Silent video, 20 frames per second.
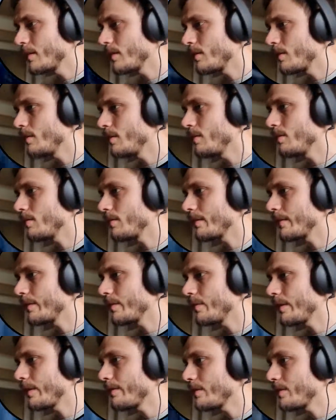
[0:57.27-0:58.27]
Okay,
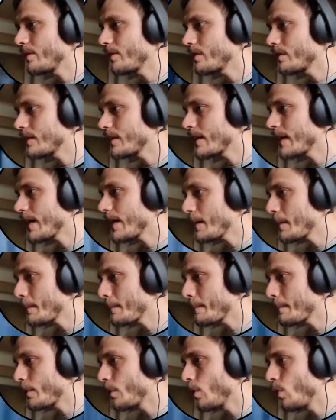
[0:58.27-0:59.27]
we have a good gun.
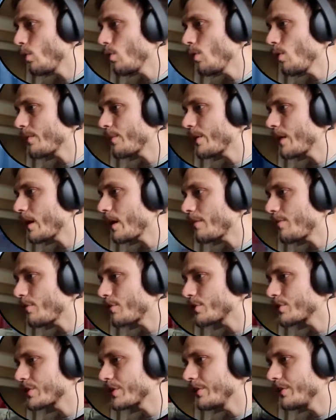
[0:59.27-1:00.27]
Oh, wait, we got a
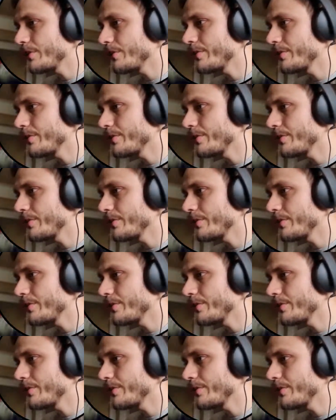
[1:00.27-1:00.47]
force kill.